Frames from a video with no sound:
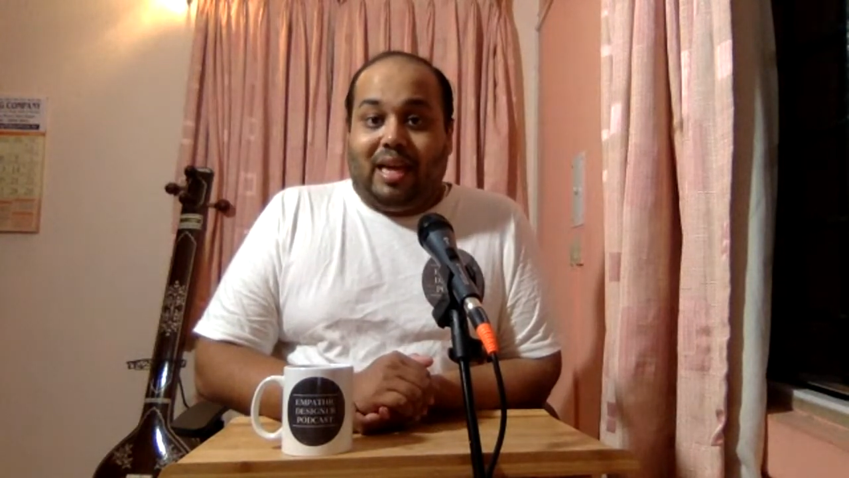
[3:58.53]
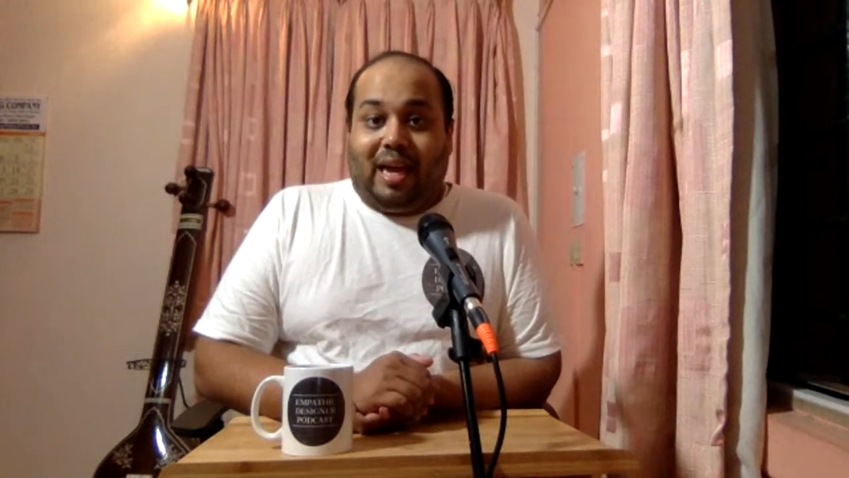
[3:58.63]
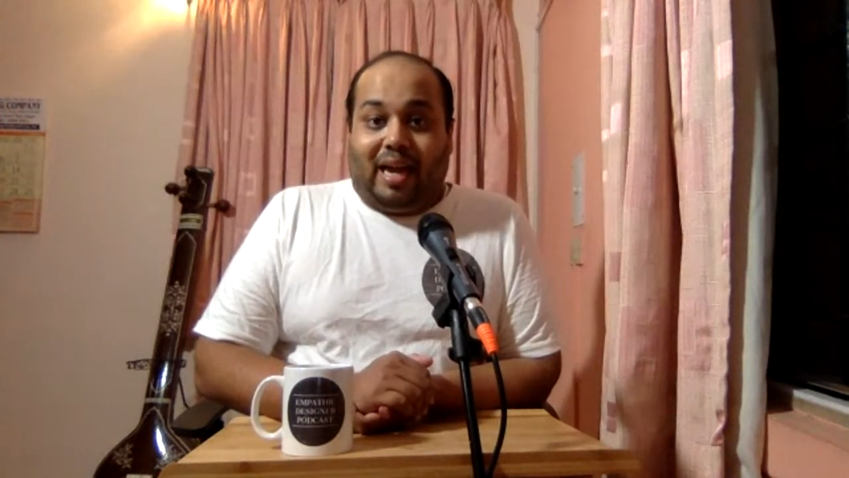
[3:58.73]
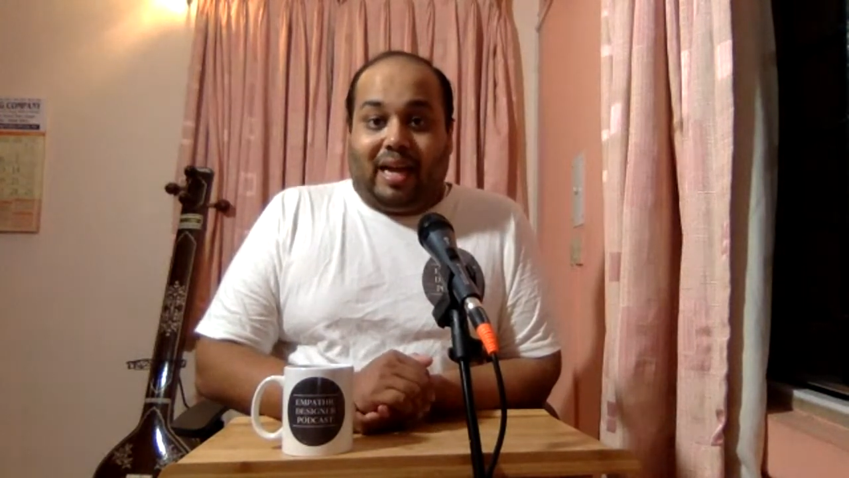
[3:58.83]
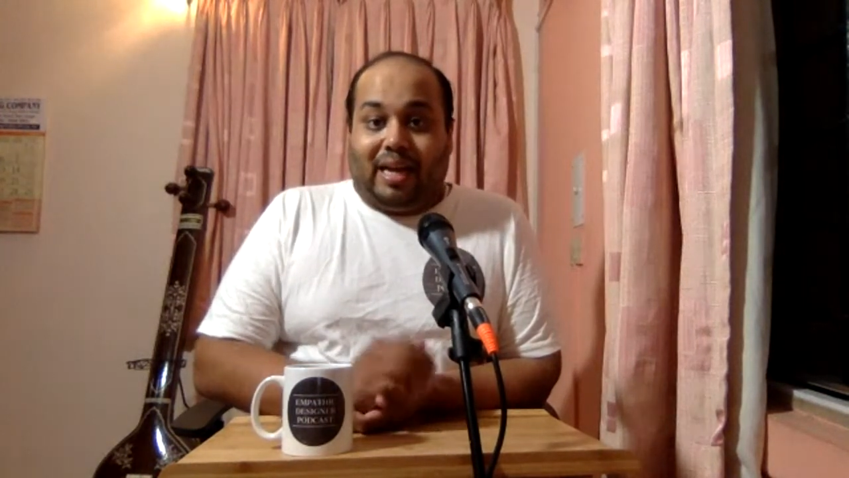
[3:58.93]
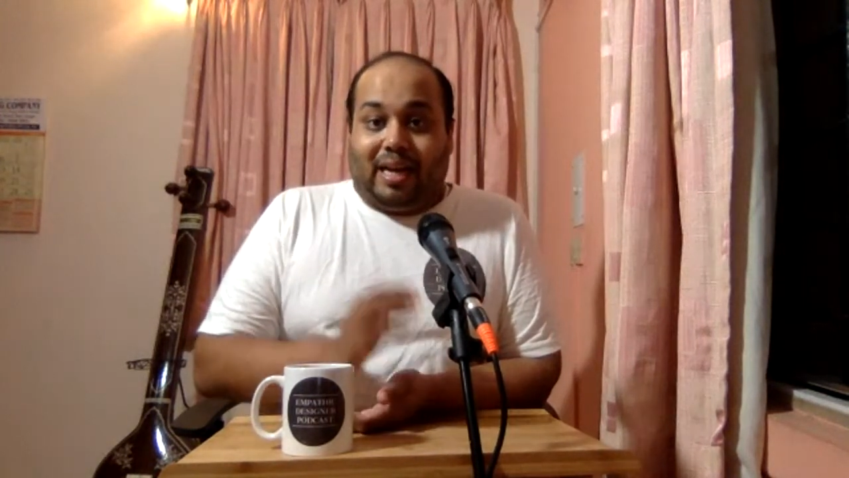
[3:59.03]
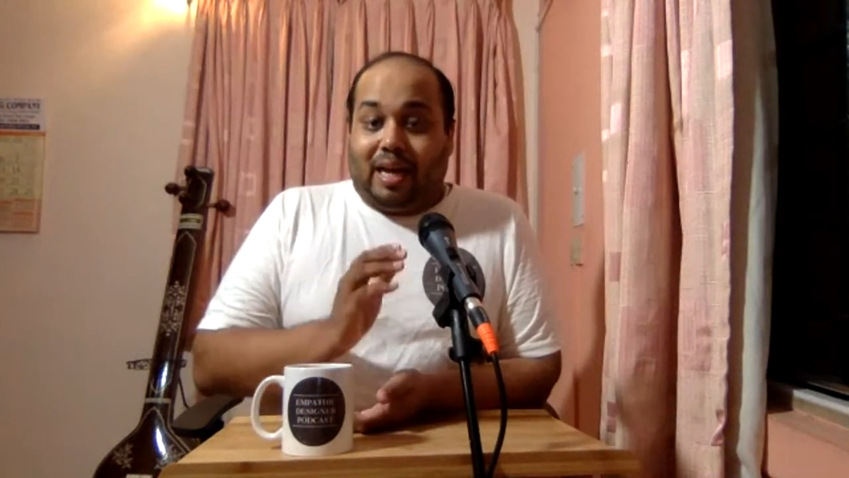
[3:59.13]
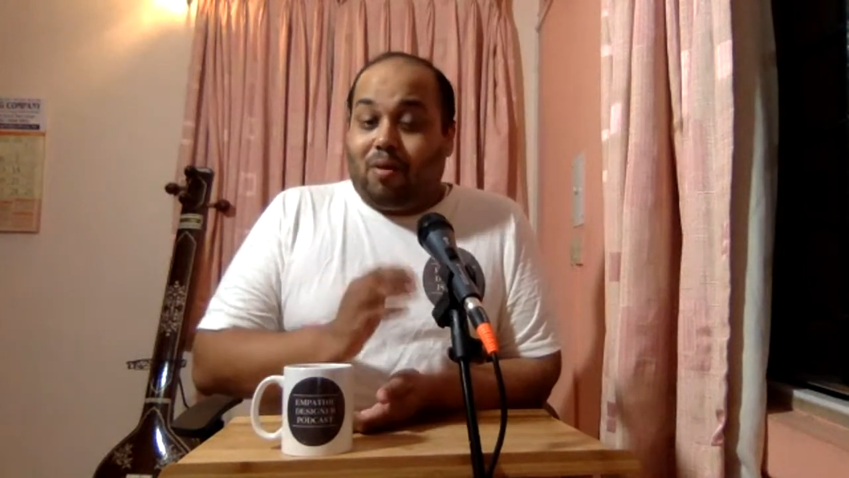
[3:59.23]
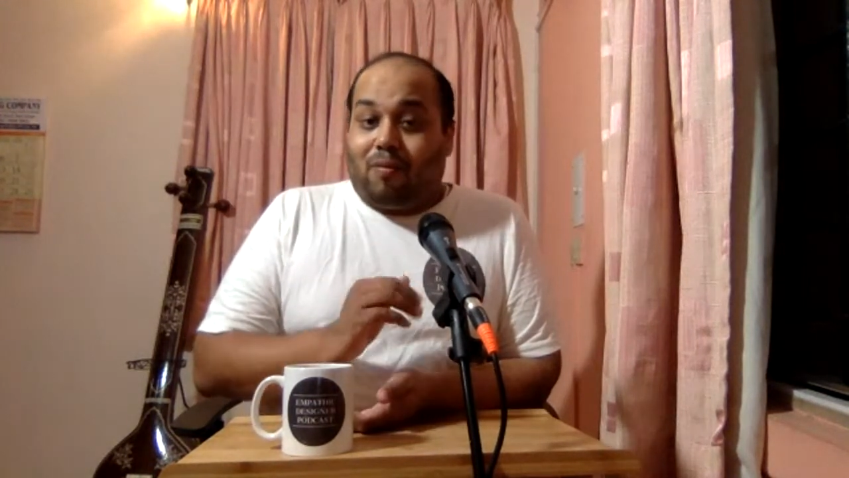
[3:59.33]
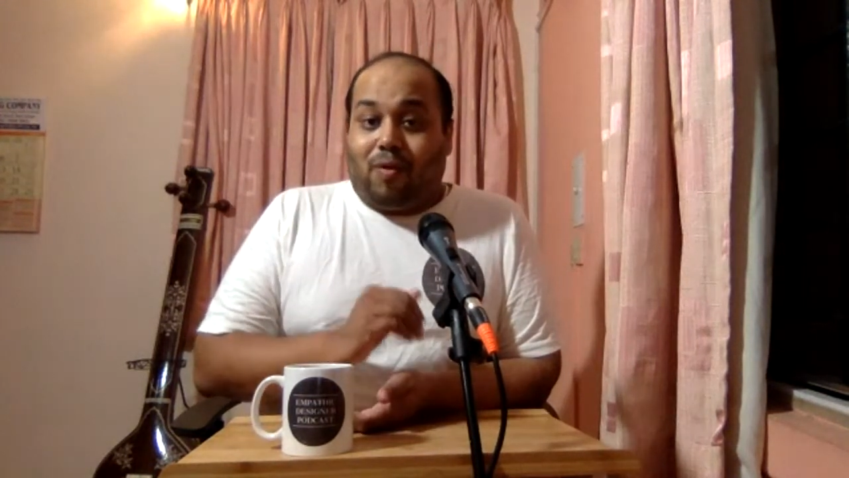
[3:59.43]
And I
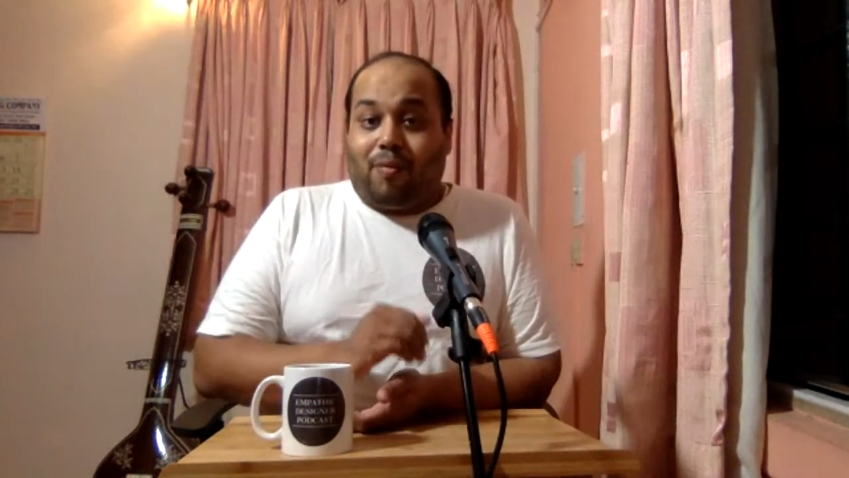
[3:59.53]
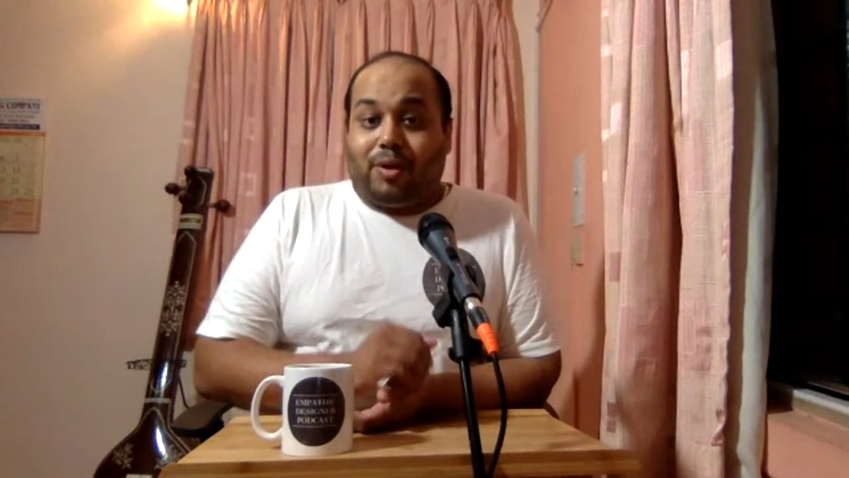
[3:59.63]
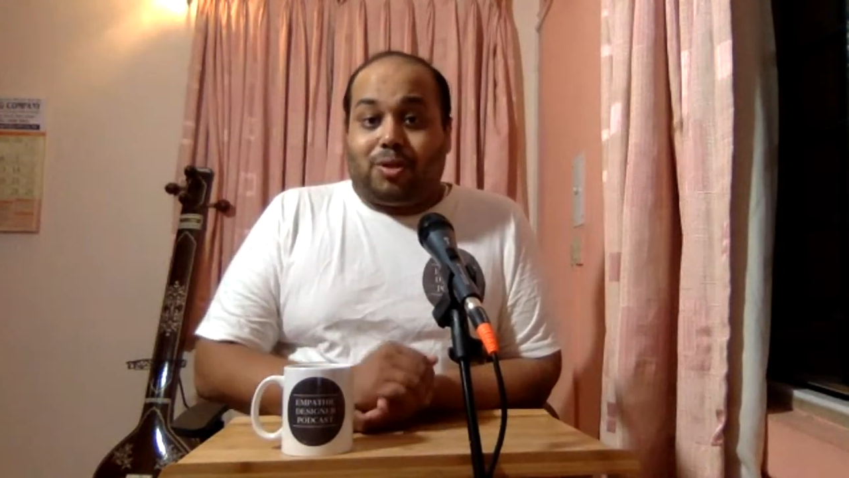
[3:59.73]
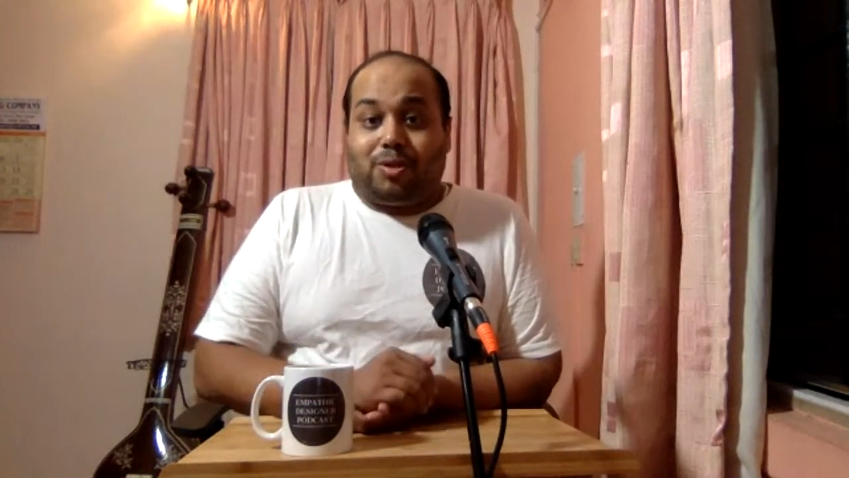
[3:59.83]
look forward to